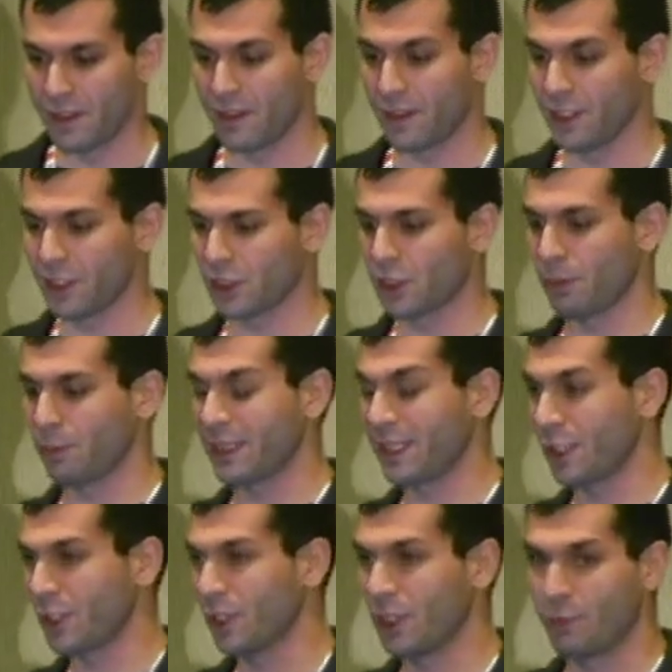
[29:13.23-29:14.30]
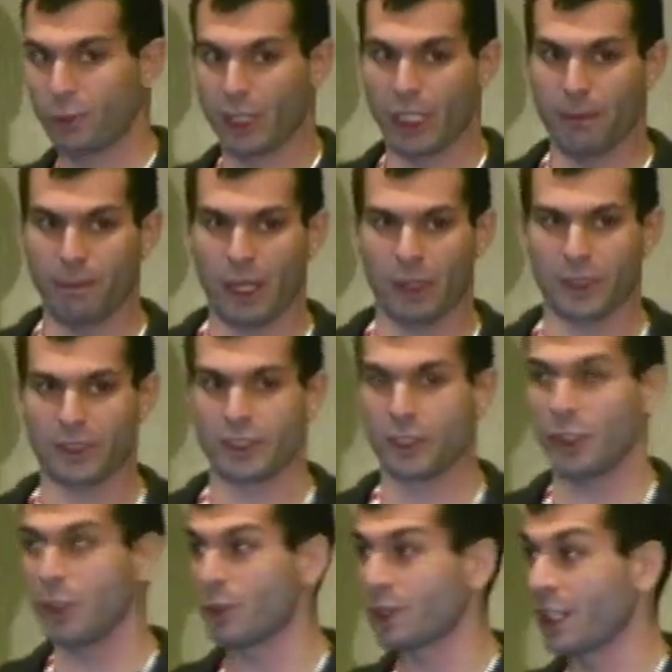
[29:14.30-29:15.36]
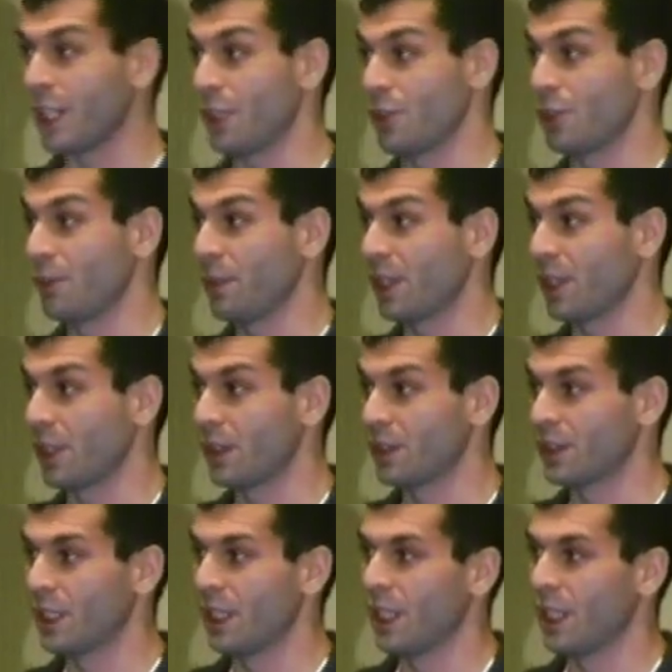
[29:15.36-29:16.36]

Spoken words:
this could potentially bring about a security issue, because